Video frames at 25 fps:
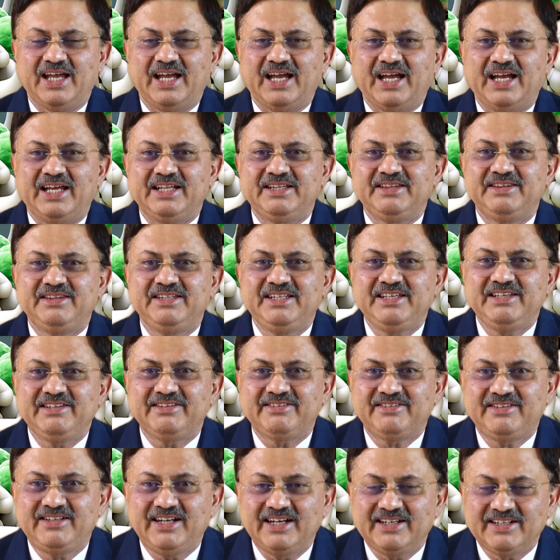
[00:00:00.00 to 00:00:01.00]
and
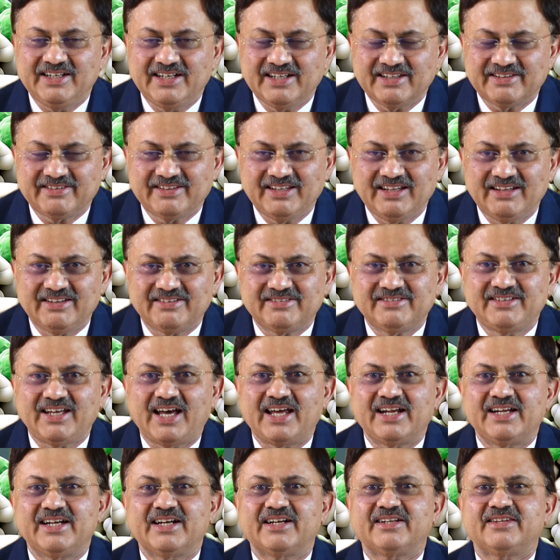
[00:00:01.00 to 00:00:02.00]
these dendritic cells
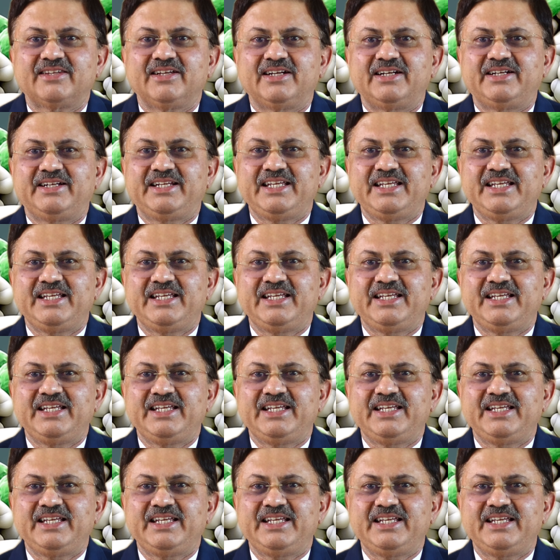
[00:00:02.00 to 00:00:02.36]
direct the